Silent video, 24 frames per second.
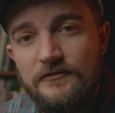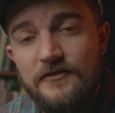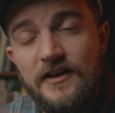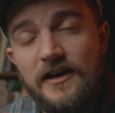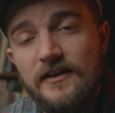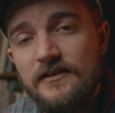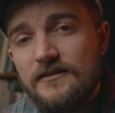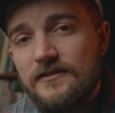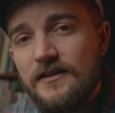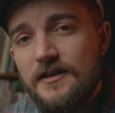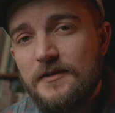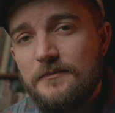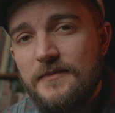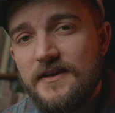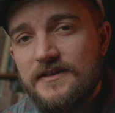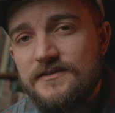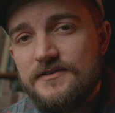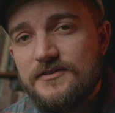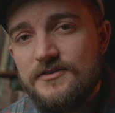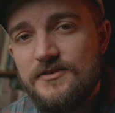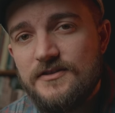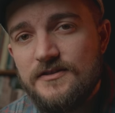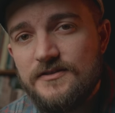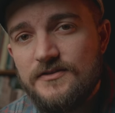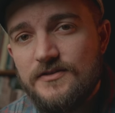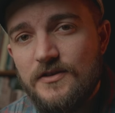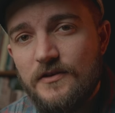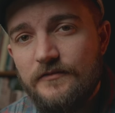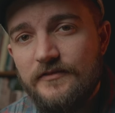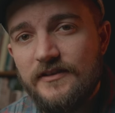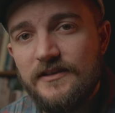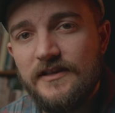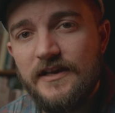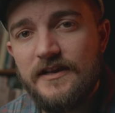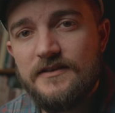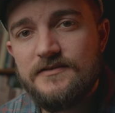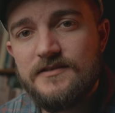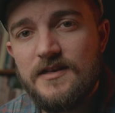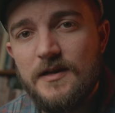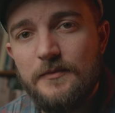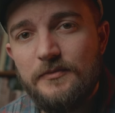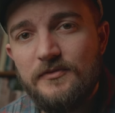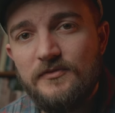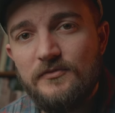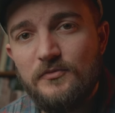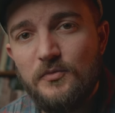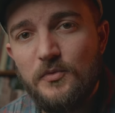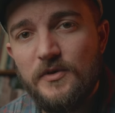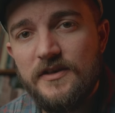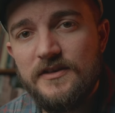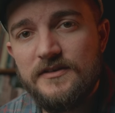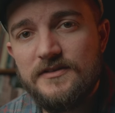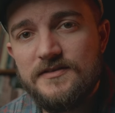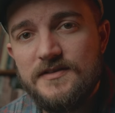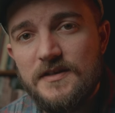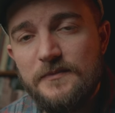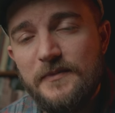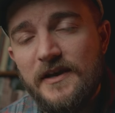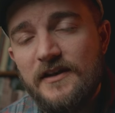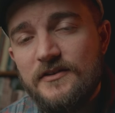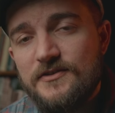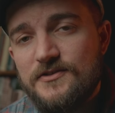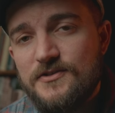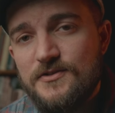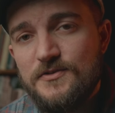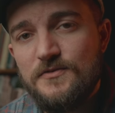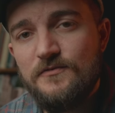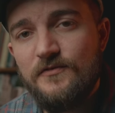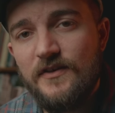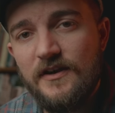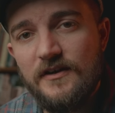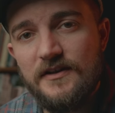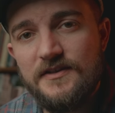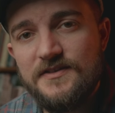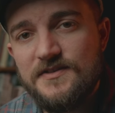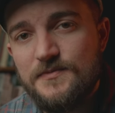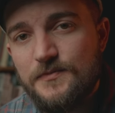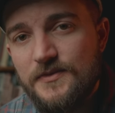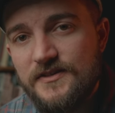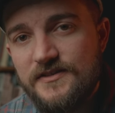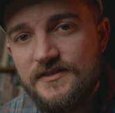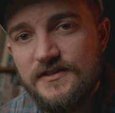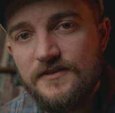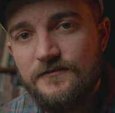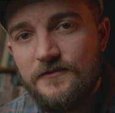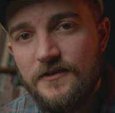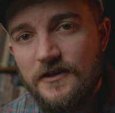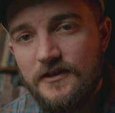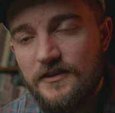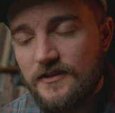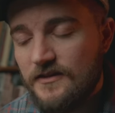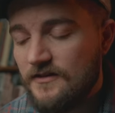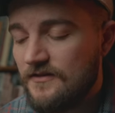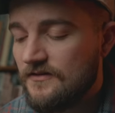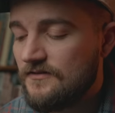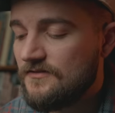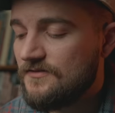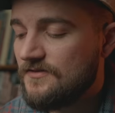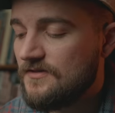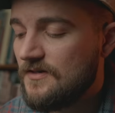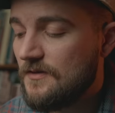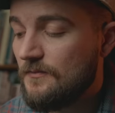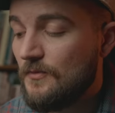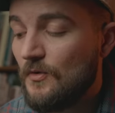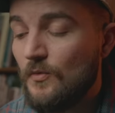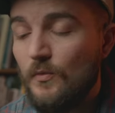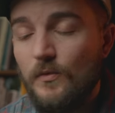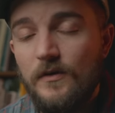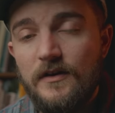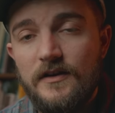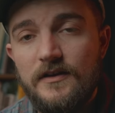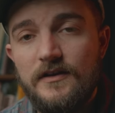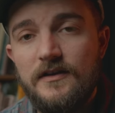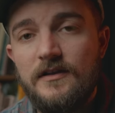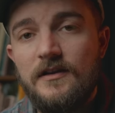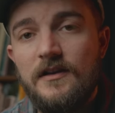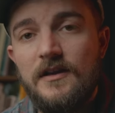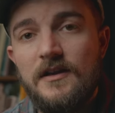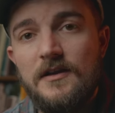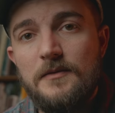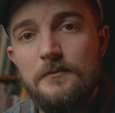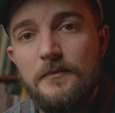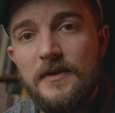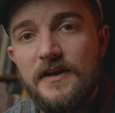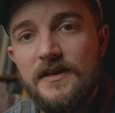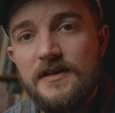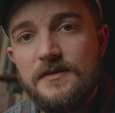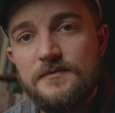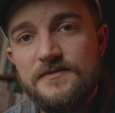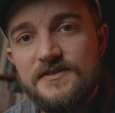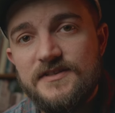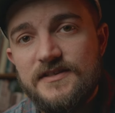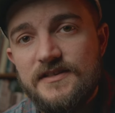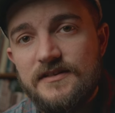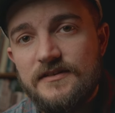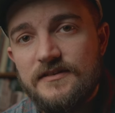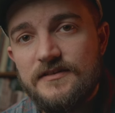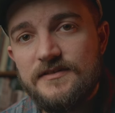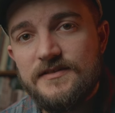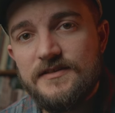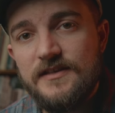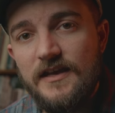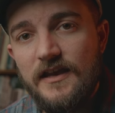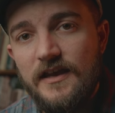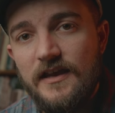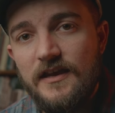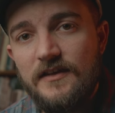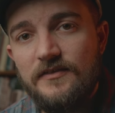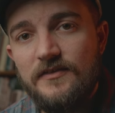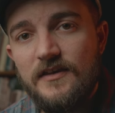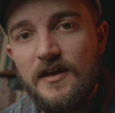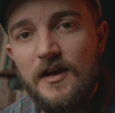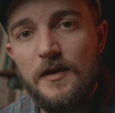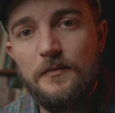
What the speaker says: I've gotten a lot of messages over the last couple of weeks about two very specific things. Number one, my M6 and the